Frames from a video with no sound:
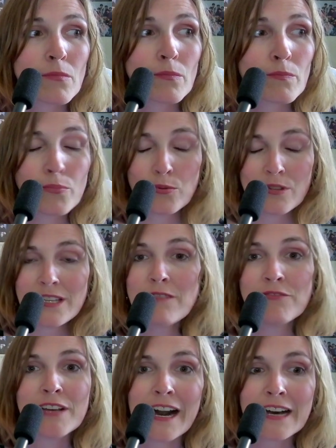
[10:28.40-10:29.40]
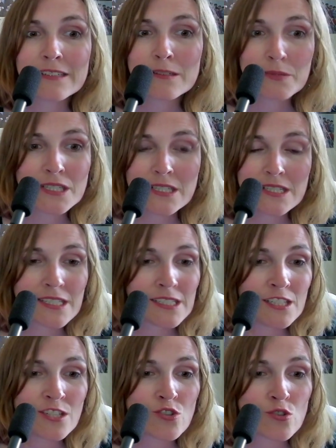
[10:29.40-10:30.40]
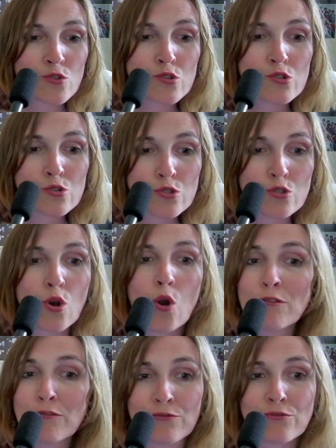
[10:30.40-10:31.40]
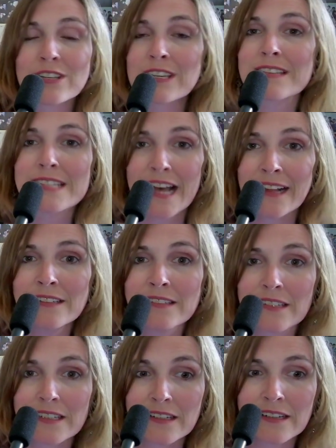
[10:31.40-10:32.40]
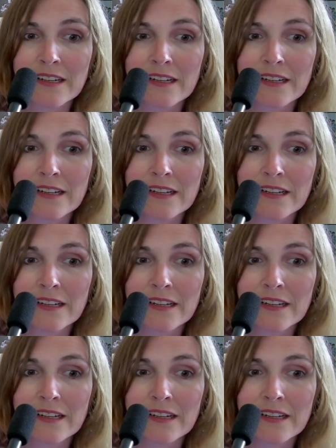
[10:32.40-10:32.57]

believe that because he is just so freaking talented.